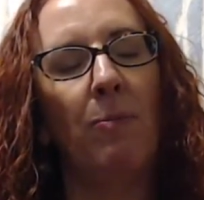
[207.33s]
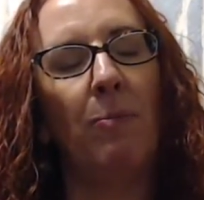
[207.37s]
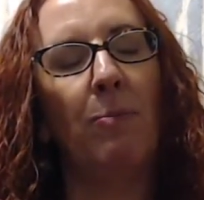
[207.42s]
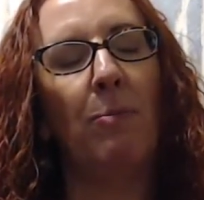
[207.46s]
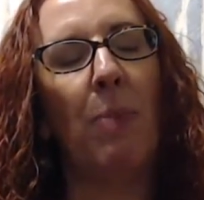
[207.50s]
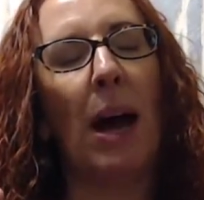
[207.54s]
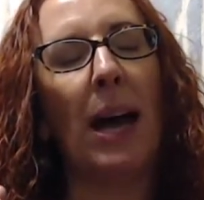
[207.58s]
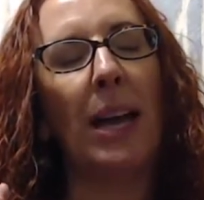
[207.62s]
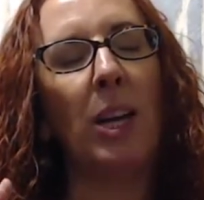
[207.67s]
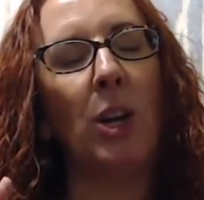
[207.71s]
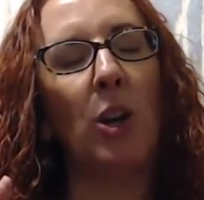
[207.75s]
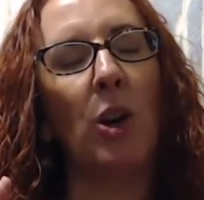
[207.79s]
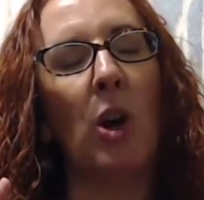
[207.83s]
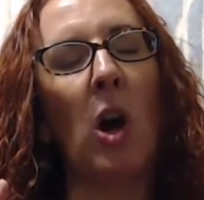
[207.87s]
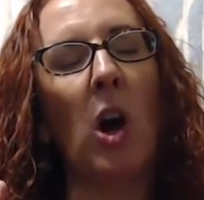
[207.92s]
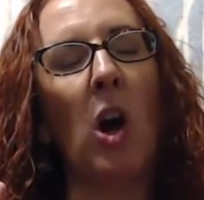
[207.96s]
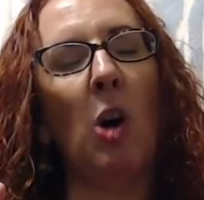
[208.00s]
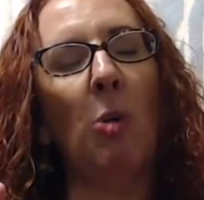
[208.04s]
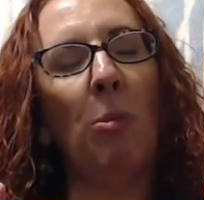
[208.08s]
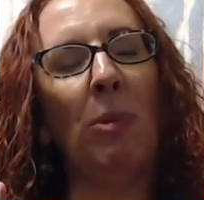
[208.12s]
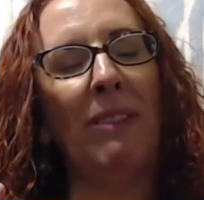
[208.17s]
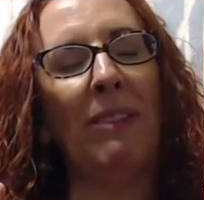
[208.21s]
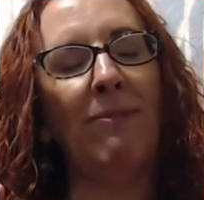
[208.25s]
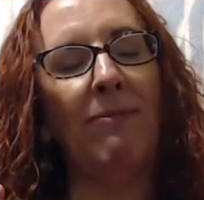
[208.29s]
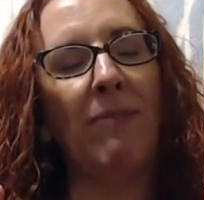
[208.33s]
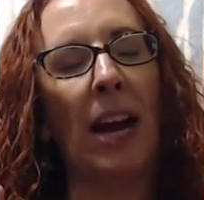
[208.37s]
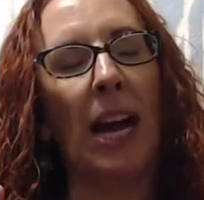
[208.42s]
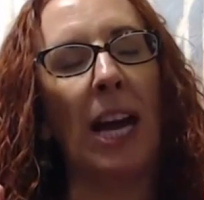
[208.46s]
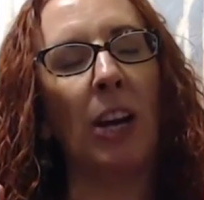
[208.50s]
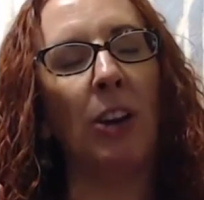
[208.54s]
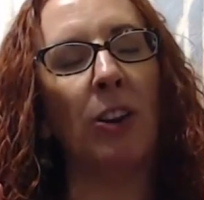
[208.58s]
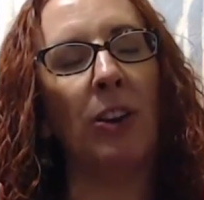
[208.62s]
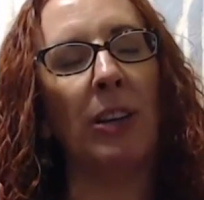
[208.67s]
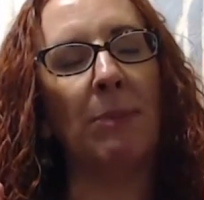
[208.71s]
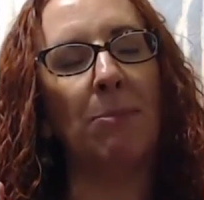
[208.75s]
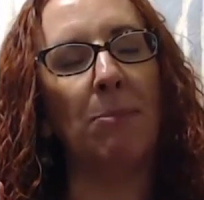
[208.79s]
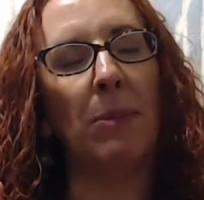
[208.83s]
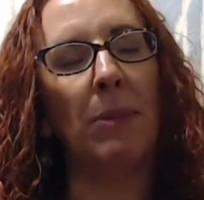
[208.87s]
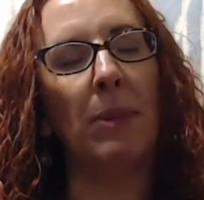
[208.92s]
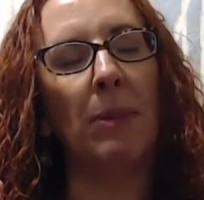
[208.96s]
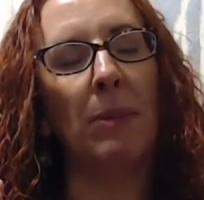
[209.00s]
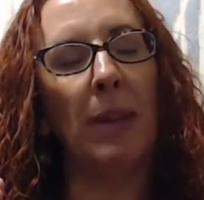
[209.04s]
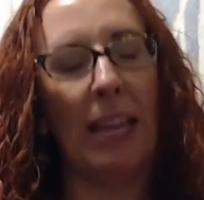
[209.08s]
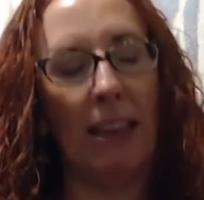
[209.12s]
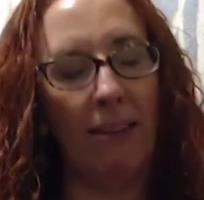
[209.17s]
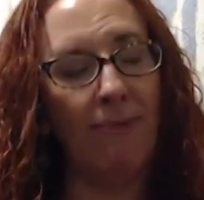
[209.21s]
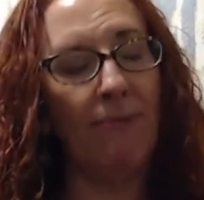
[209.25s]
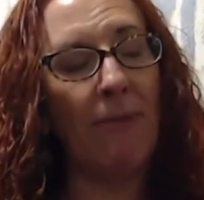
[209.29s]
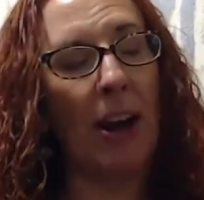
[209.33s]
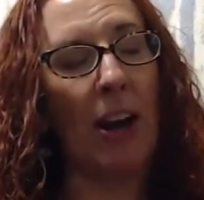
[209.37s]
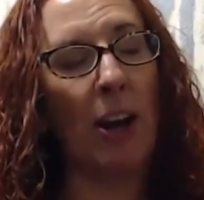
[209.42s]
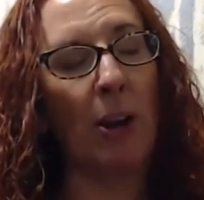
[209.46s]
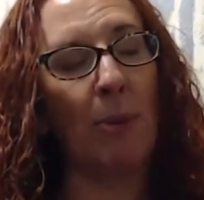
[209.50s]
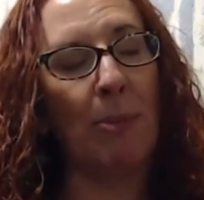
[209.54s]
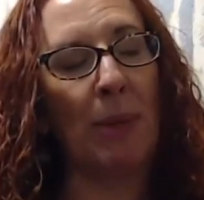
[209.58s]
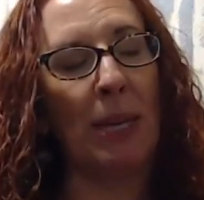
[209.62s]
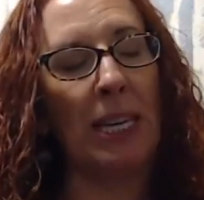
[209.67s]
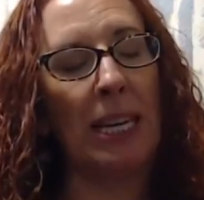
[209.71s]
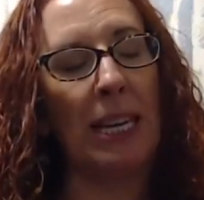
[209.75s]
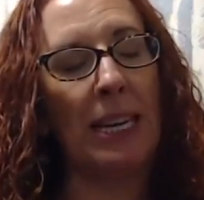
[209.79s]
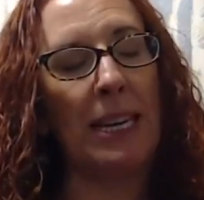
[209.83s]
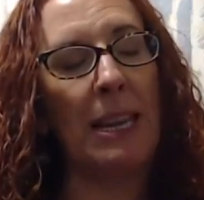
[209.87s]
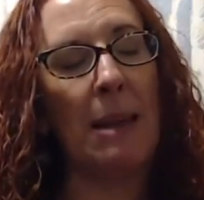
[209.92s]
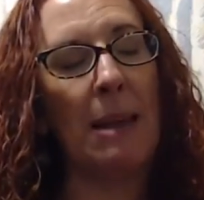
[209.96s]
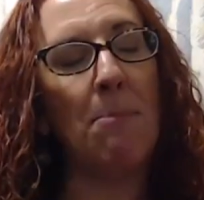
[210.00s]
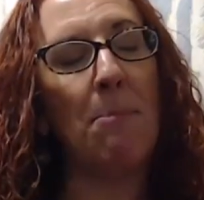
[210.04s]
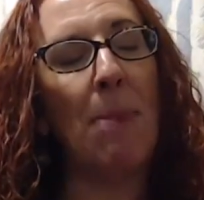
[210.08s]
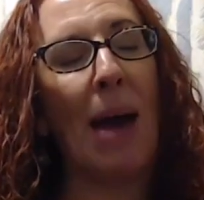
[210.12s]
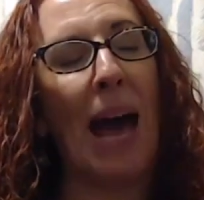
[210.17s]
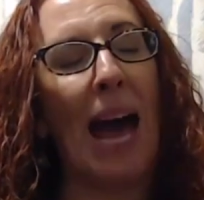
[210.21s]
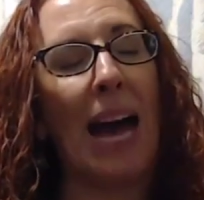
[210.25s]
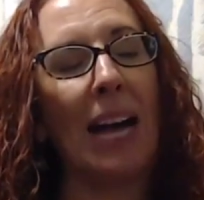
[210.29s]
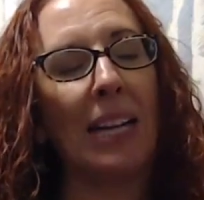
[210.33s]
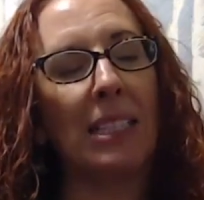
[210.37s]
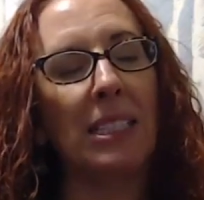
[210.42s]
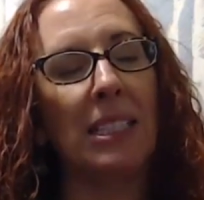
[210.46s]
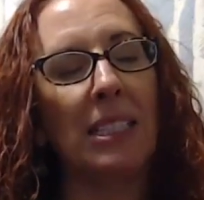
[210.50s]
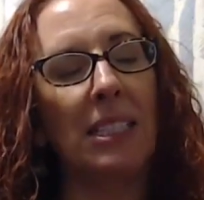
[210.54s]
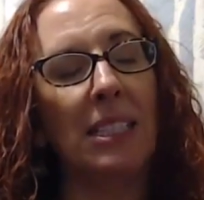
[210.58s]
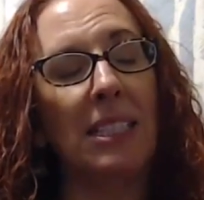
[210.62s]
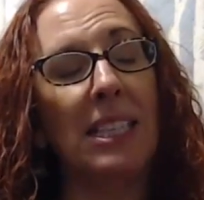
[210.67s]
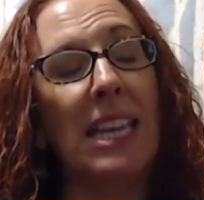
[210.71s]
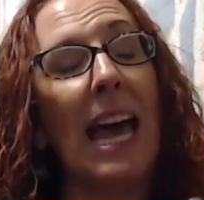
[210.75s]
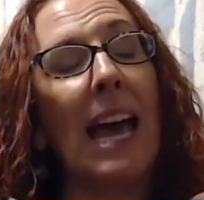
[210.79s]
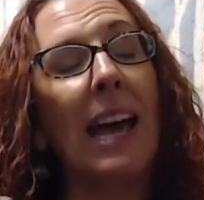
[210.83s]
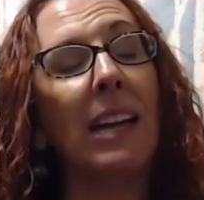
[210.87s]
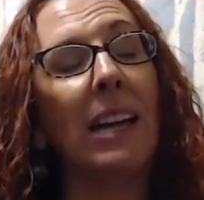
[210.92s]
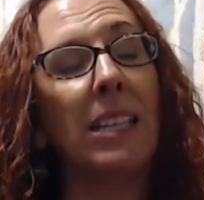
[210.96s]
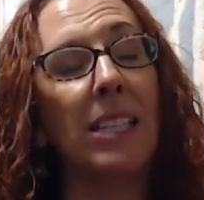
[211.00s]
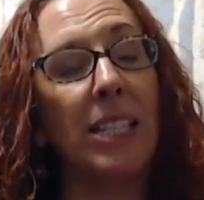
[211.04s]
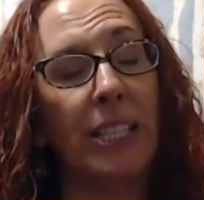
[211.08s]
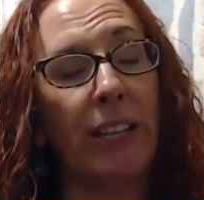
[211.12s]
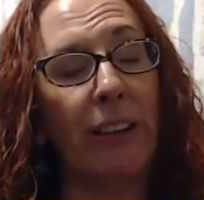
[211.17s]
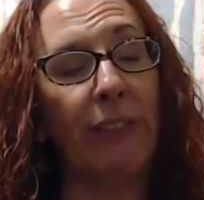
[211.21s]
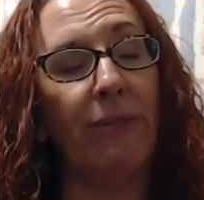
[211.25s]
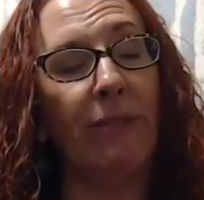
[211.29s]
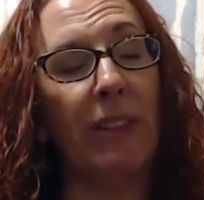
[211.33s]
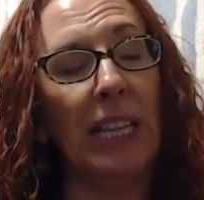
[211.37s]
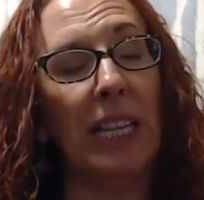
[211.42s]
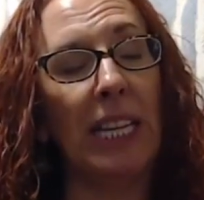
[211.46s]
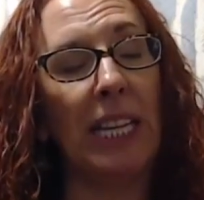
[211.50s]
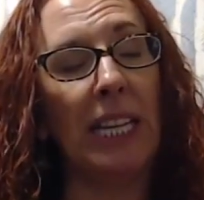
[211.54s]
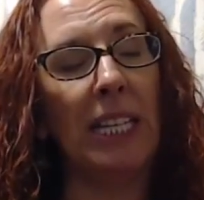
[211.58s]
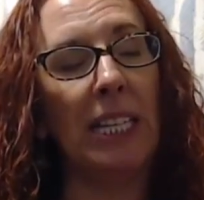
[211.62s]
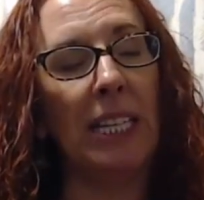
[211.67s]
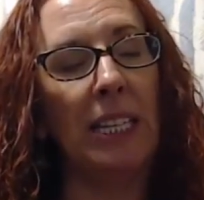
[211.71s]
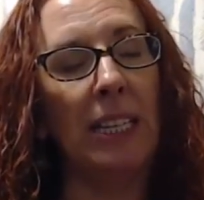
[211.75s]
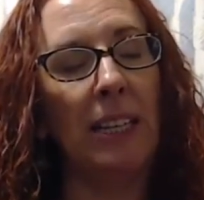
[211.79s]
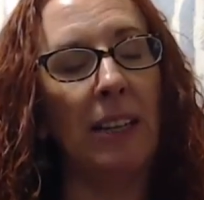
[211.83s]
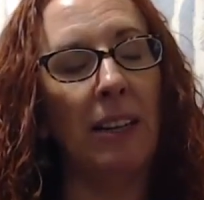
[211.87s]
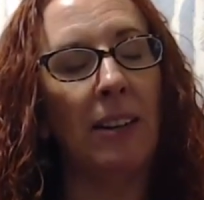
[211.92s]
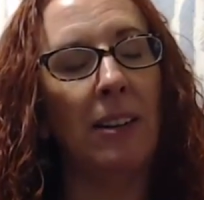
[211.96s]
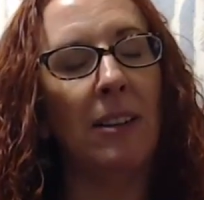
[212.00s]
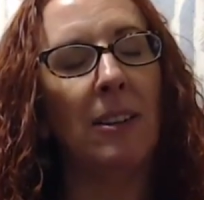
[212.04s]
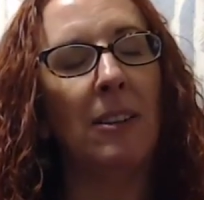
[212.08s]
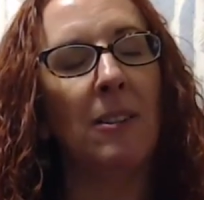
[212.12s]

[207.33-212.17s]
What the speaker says: by your home environment and impacted negatively,